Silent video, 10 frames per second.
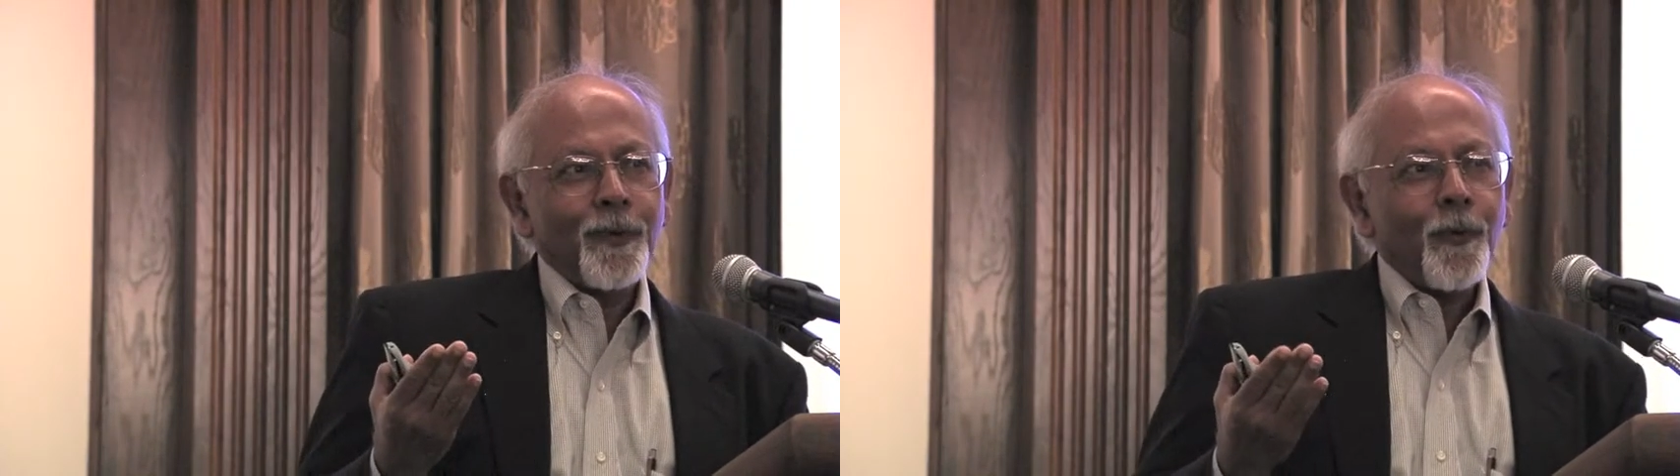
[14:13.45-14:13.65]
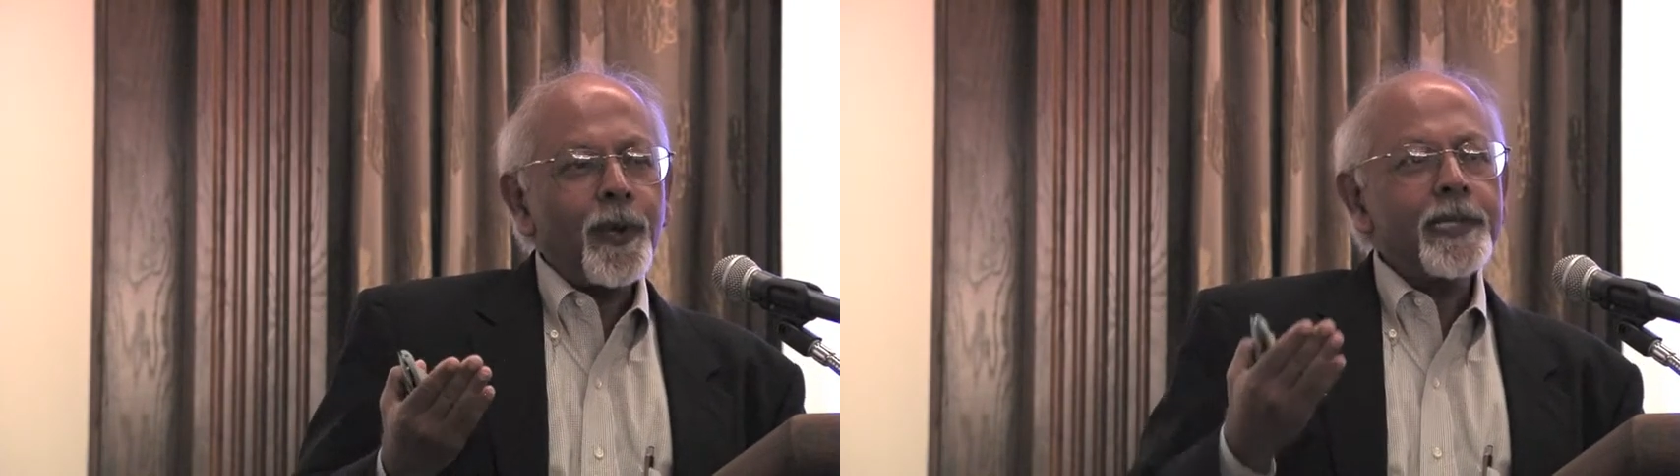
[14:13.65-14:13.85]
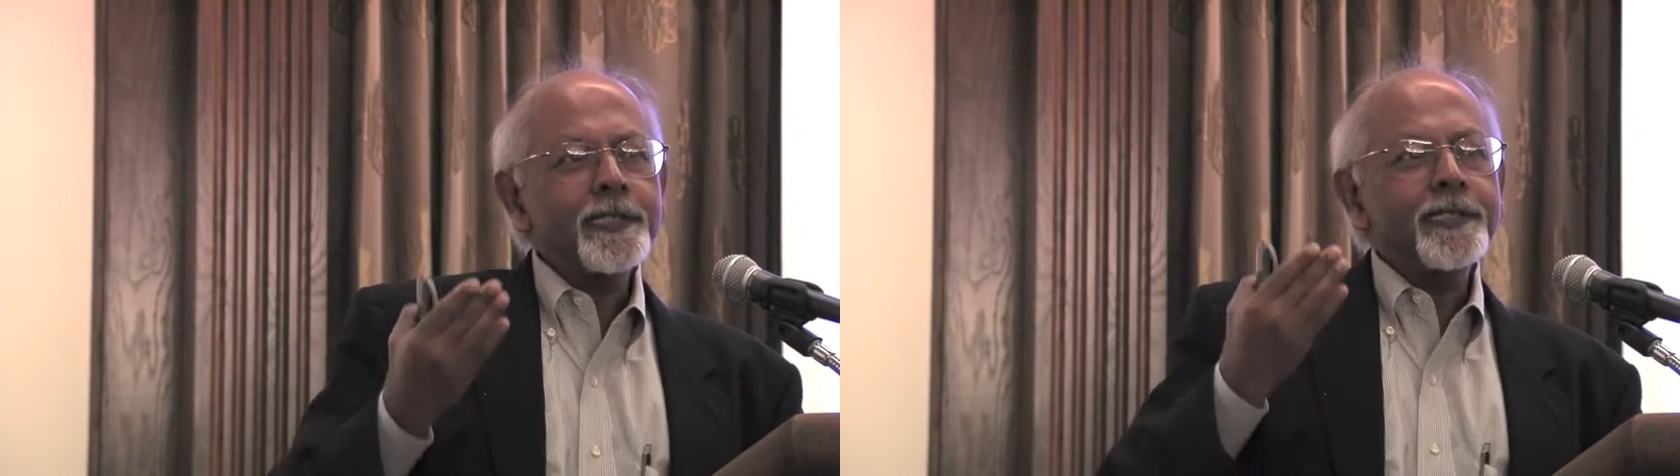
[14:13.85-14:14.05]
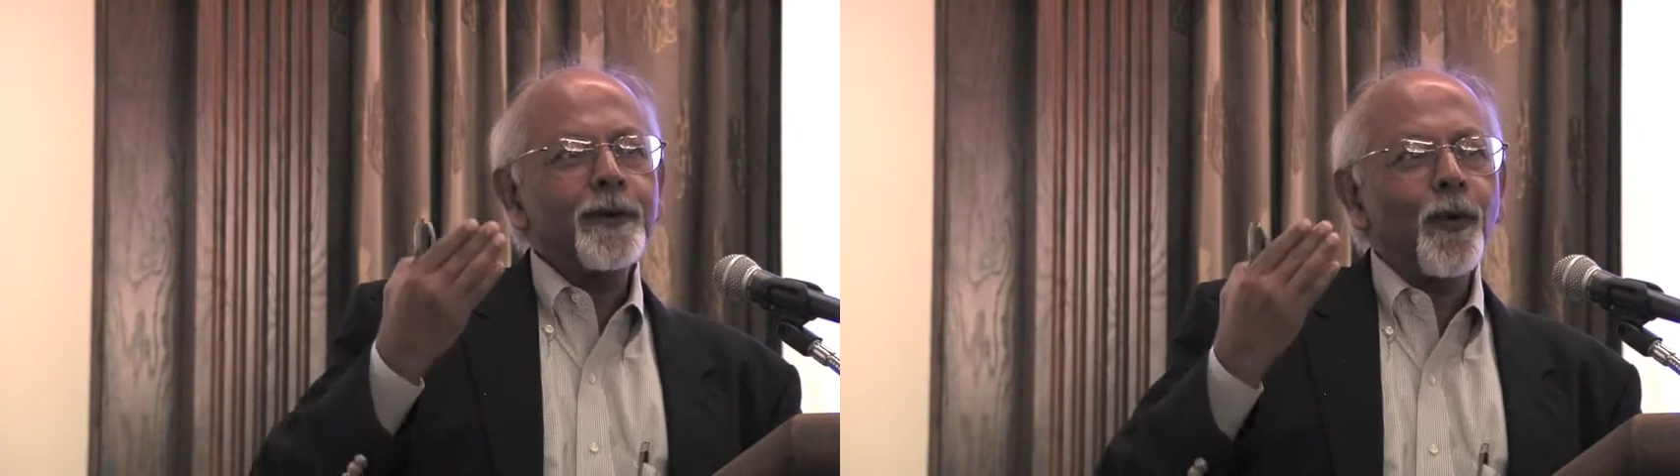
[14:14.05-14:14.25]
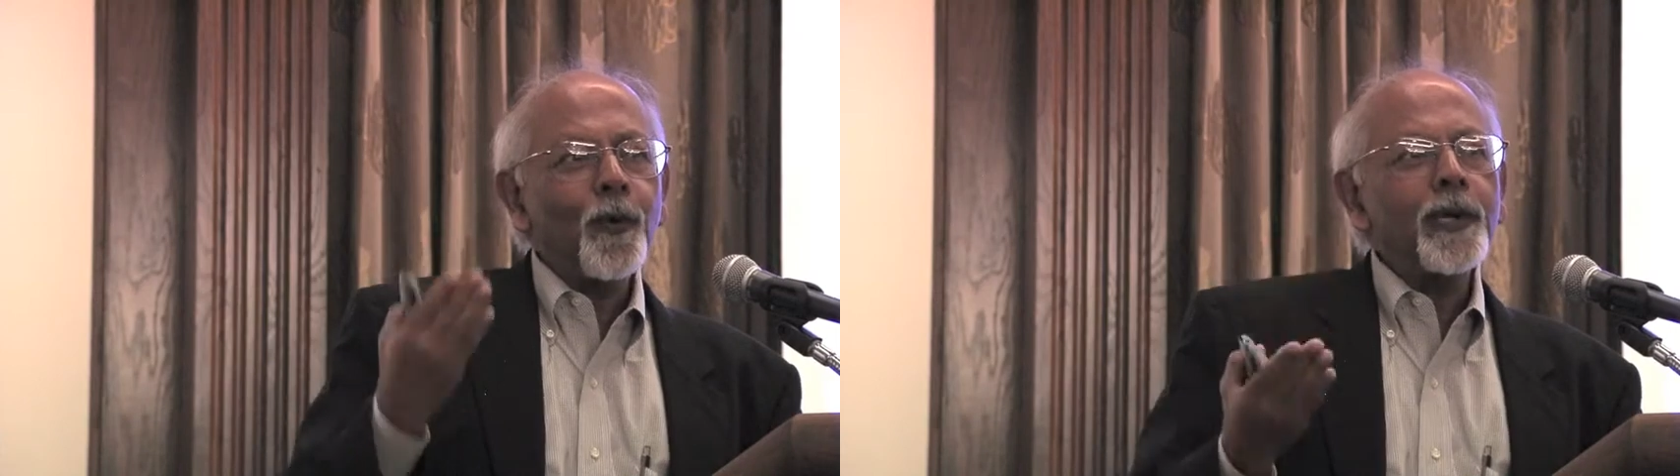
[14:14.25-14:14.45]
When is
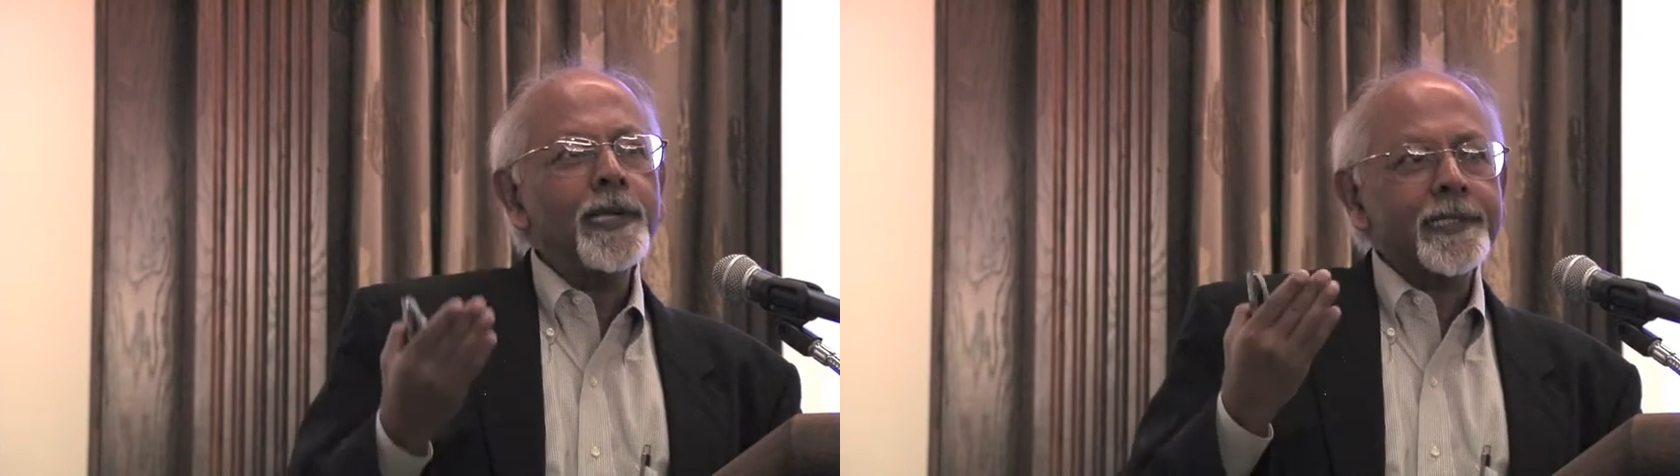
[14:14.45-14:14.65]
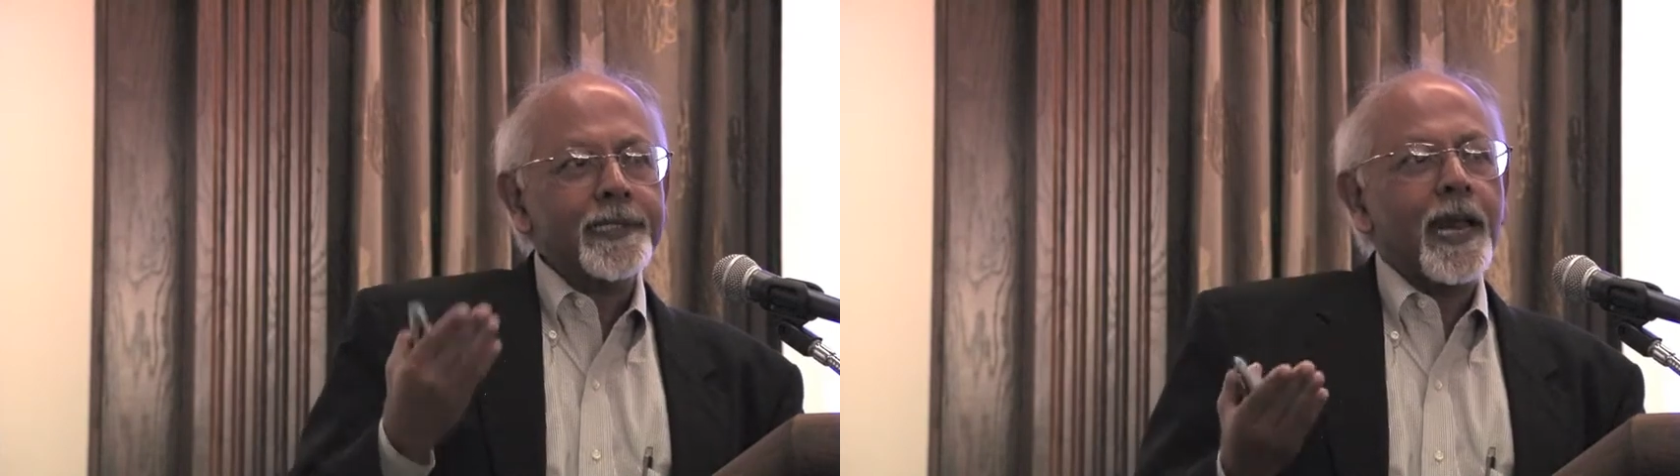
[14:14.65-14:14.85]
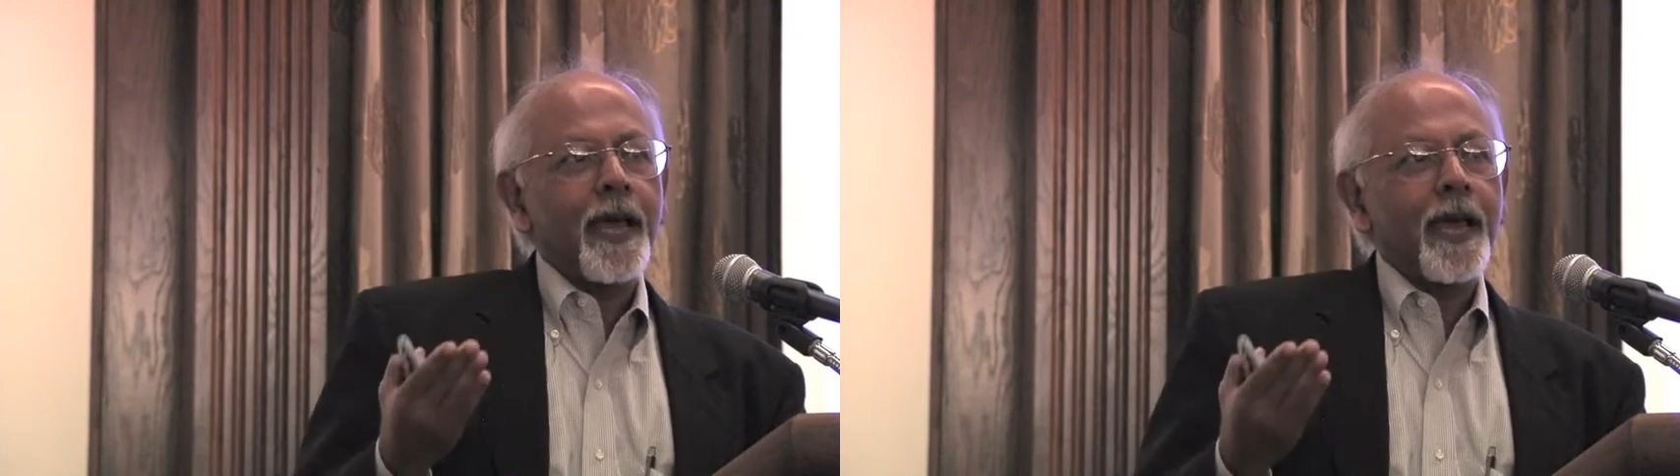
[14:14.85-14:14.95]
the oldest